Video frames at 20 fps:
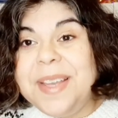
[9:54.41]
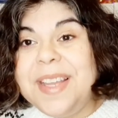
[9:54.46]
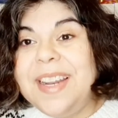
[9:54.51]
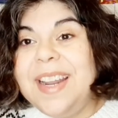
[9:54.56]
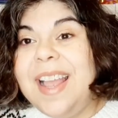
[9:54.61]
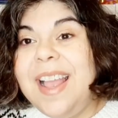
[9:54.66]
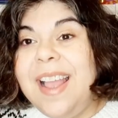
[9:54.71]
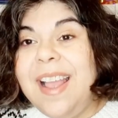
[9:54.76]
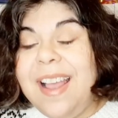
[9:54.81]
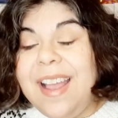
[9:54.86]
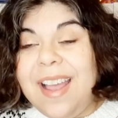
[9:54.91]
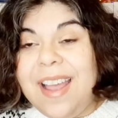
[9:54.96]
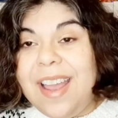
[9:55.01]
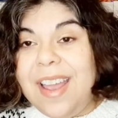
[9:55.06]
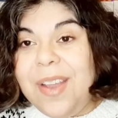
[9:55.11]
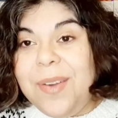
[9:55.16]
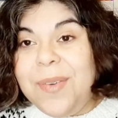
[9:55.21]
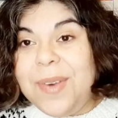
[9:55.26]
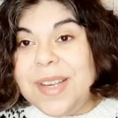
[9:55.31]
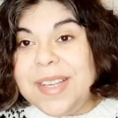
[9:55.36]
but
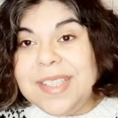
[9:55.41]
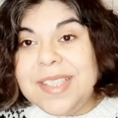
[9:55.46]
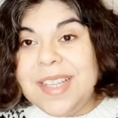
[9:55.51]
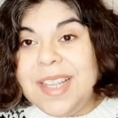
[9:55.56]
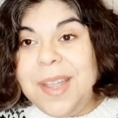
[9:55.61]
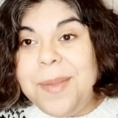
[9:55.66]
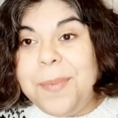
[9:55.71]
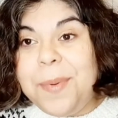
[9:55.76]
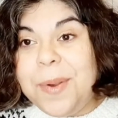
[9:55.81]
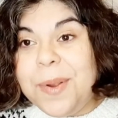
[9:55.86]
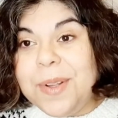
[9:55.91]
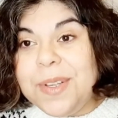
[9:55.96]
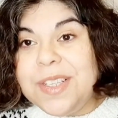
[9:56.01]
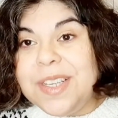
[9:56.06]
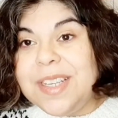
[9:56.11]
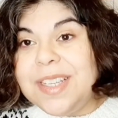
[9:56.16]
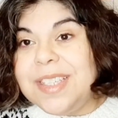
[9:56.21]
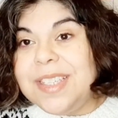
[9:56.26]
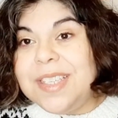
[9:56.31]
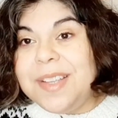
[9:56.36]
I recently
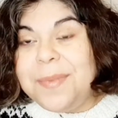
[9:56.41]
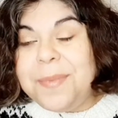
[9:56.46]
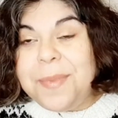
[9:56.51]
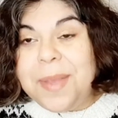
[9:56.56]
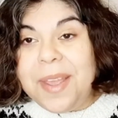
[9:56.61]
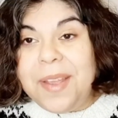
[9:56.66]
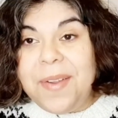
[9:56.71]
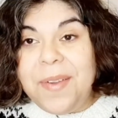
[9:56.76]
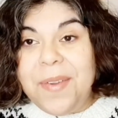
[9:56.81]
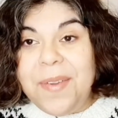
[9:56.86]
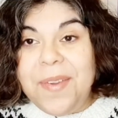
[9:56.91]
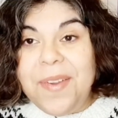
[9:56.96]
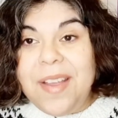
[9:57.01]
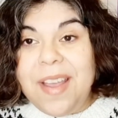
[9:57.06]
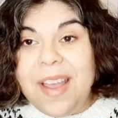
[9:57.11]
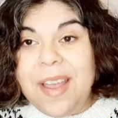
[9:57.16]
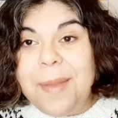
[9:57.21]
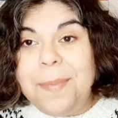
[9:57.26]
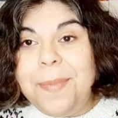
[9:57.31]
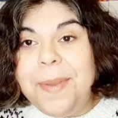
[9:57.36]
purchased my
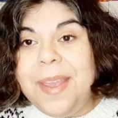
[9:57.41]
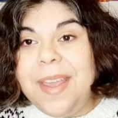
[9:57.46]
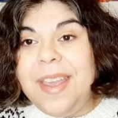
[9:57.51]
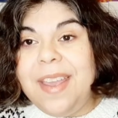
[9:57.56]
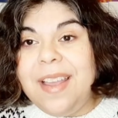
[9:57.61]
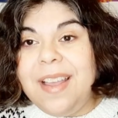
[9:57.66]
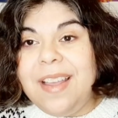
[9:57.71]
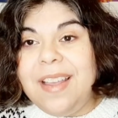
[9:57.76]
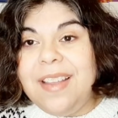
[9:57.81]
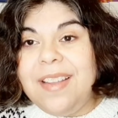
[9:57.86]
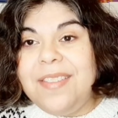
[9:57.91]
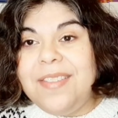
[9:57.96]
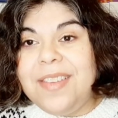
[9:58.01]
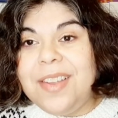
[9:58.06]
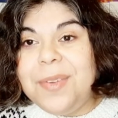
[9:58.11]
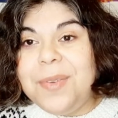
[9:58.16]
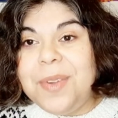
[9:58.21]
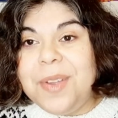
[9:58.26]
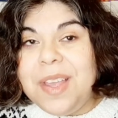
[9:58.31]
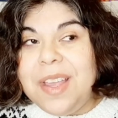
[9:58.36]
own copy
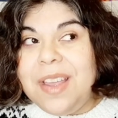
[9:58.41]
of